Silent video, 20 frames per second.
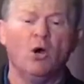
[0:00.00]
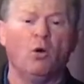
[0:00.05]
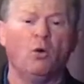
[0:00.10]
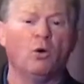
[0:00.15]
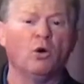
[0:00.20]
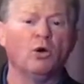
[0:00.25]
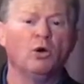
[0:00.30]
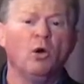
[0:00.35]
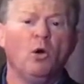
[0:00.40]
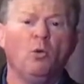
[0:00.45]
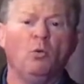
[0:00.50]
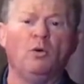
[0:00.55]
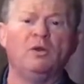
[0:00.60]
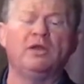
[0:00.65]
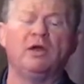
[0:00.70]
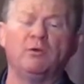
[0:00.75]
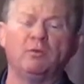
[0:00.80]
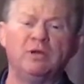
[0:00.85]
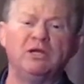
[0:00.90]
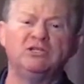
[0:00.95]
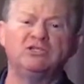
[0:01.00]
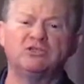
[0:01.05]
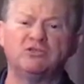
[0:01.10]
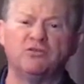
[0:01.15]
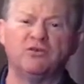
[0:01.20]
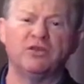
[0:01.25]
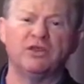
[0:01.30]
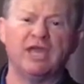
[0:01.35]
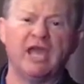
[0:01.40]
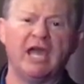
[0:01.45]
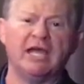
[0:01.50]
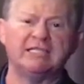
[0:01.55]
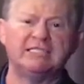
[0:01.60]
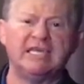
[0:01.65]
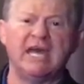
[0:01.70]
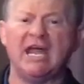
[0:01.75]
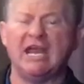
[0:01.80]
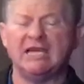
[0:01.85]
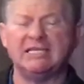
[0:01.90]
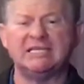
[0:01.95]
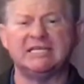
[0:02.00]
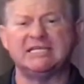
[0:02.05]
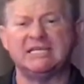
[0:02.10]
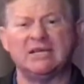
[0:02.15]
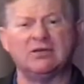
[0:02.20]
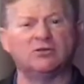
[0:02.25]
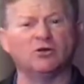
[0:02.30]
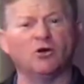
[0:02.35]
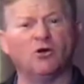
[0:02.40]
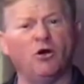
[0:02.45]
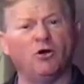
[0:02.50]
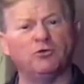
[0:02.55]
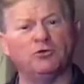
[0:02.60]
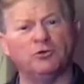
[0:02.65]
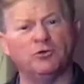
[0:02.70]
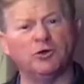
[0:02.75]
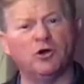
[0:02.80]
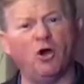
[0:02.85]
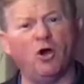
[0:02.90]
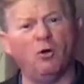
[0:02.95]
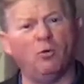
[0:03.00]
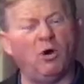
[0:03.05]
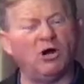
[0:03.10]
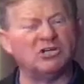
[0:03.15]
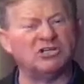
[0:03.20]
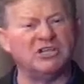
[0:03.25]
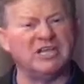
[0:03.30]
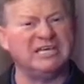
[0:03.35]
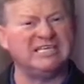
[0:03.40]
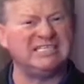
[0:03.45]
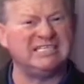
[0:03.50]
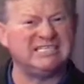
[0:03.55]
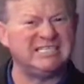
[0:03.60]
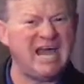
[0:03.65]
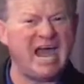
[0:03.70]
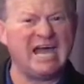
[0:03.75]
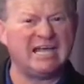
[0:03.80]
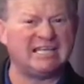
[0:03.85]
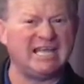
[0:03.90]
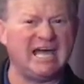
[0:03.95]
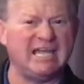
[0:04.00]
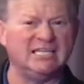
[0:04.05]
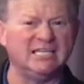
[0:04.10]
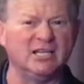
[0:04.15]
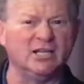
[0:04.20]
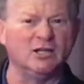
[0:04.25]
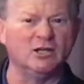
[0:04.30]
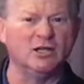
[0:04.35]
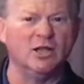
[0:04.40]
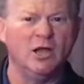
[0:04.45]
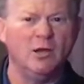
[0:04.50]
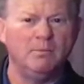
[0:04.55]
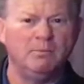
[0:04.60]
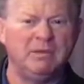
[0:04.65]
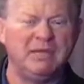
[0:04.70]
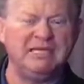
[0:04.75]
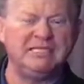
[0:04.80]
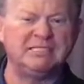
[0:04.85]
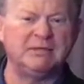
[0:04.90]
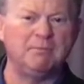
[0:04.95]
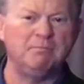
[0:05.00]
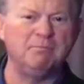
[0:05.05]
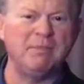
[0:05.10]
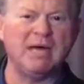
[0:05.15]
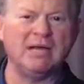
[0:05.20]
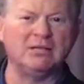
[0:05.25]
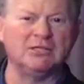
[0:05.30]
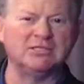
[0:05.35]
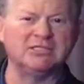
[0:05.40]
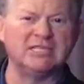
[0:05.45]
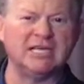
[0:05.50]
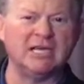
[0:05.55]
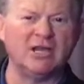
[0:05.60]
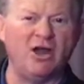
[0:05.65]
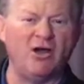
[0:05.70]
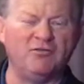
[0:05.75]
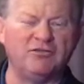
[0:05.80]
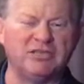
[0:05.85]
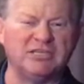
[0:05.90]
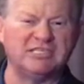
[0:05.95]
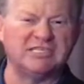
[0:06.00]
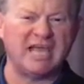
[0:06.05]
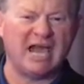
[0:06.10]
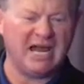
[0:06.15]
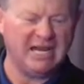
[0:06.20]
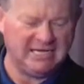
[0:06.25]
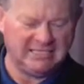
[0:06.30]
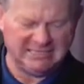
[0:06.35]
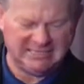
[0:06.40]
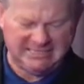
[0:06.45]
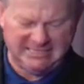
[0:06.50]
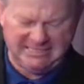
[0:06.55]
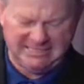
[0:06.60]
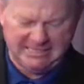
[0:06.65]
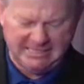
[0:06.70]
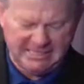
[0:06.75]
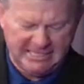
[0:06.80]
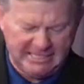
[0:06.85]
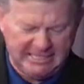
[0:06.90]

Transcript: or when they reached for the antenna to take their car through the car wash and they snagged that little piece of metal sticking off the side and uh,